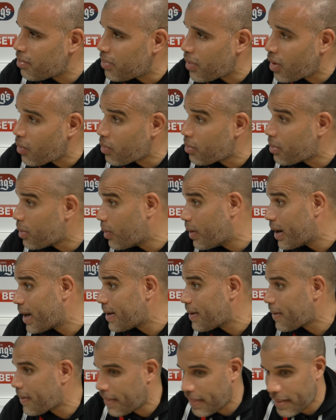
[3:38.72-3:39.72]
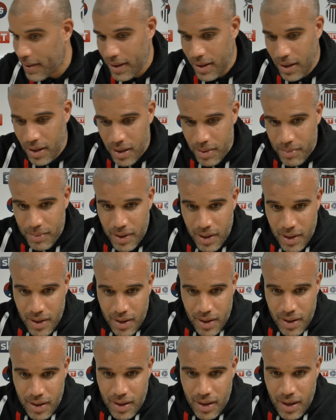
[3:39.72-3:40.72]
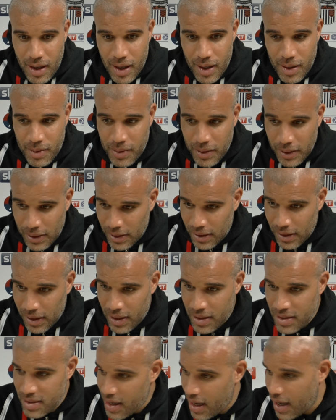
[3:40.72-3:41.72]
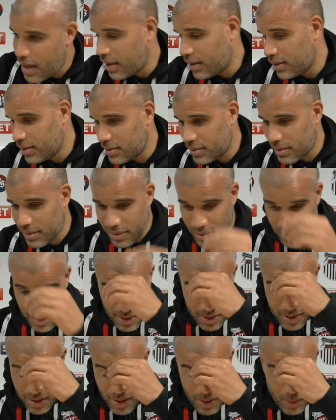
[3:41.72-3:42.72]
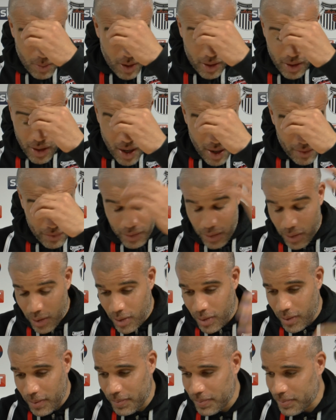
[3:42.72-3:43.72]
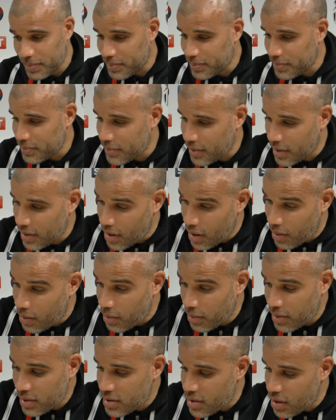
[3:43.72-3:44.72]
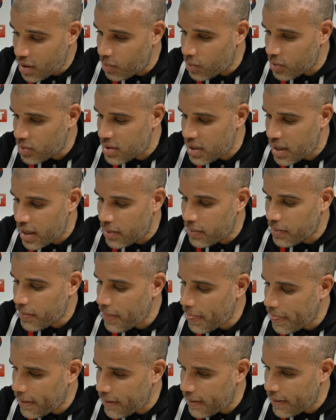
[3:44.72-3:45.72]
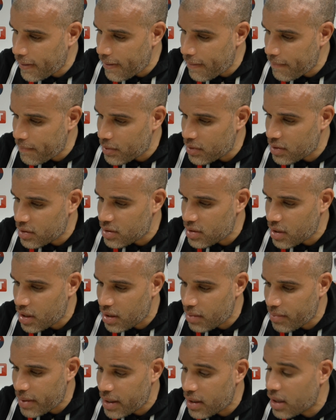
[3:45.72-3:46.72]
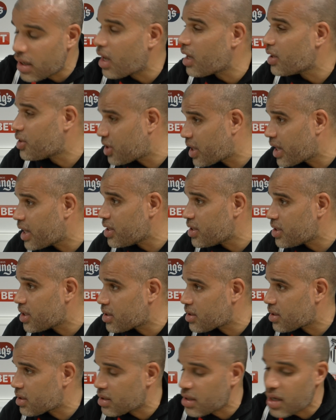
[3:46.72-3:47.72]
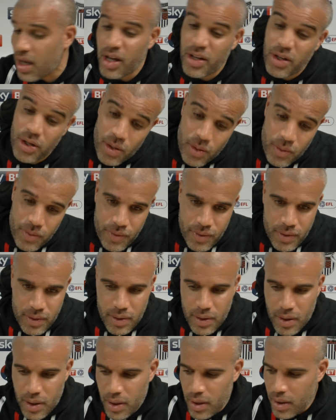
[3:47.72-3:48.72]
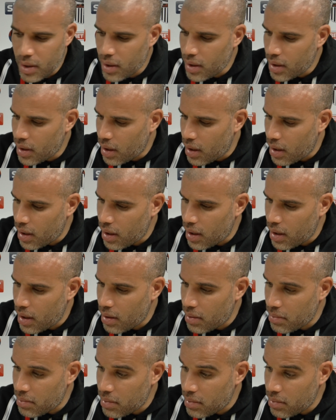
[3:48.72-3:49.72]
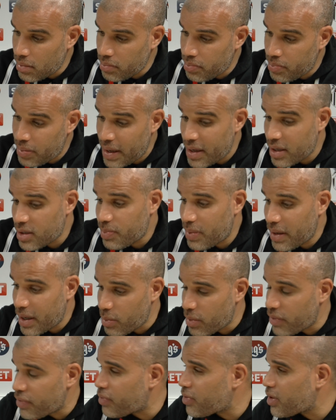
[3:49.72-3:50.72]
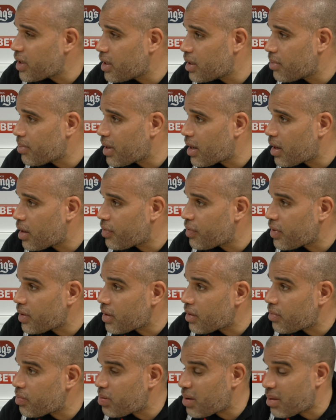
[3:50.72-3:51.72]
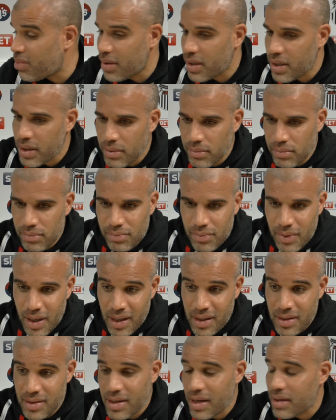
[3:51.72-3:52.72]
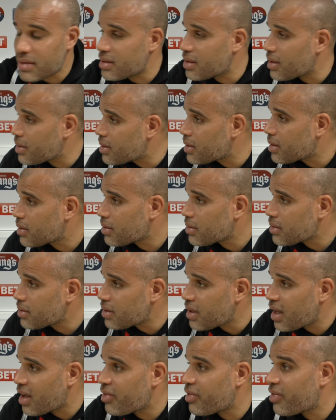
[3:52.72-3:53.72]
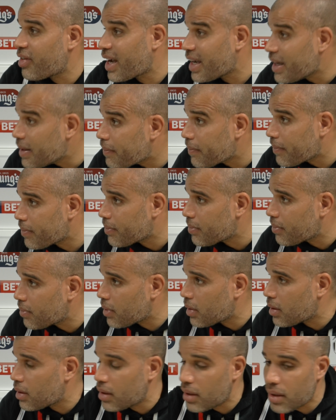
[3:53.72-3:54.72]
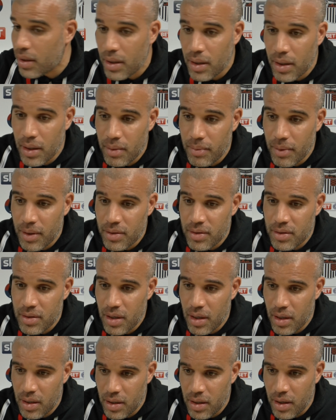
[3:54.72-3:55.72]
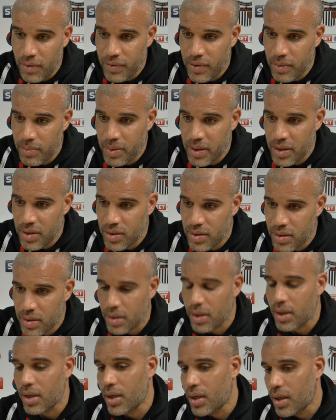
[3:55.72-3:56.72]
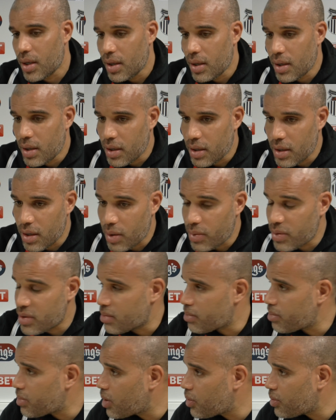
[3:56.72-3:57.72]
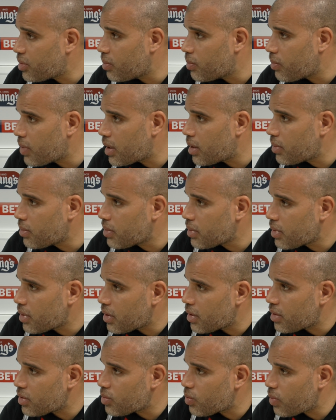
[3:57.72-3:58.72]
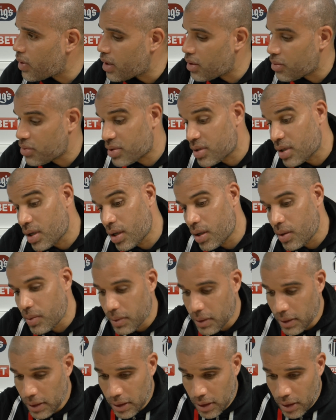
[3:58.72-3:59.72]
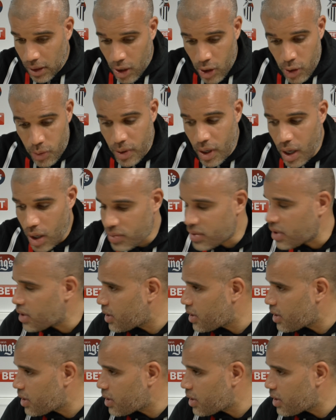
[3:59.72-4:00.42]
blow them away. Now, is it a one-off, or only time will tell? But they certainly made a lot of changes. There's a lot of youth and players playing with freedom now. I think they've probably accepted their fate, and certainly off the pitch, isn't bowling well as well. So who knows?